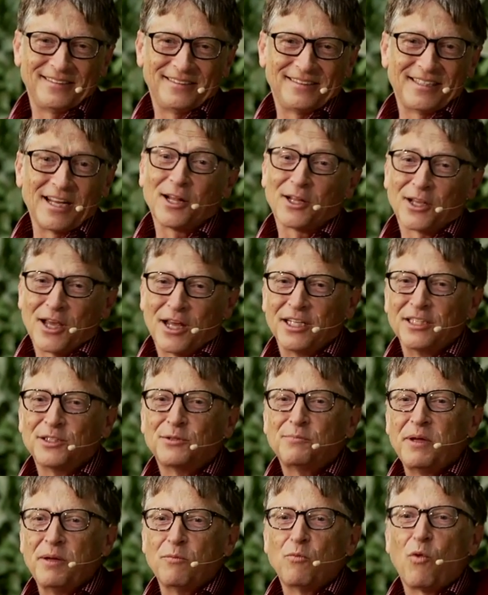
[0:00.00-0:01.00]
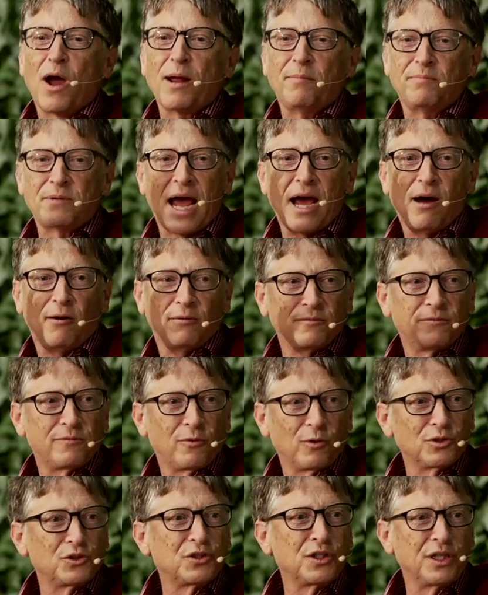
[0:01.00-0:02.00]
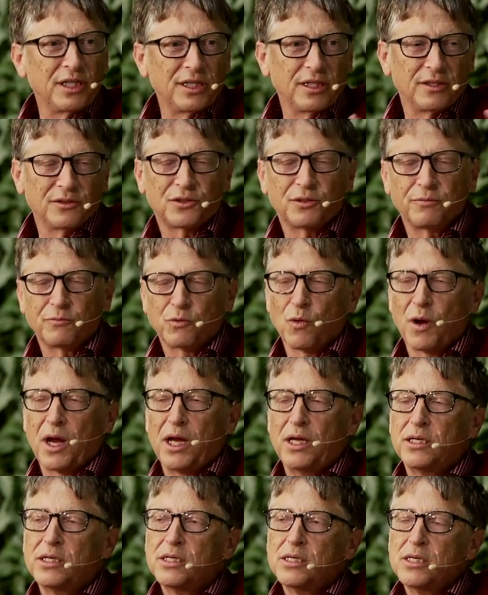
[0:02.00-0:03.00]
genital cutting is being wiped out, fortunately, and there's some great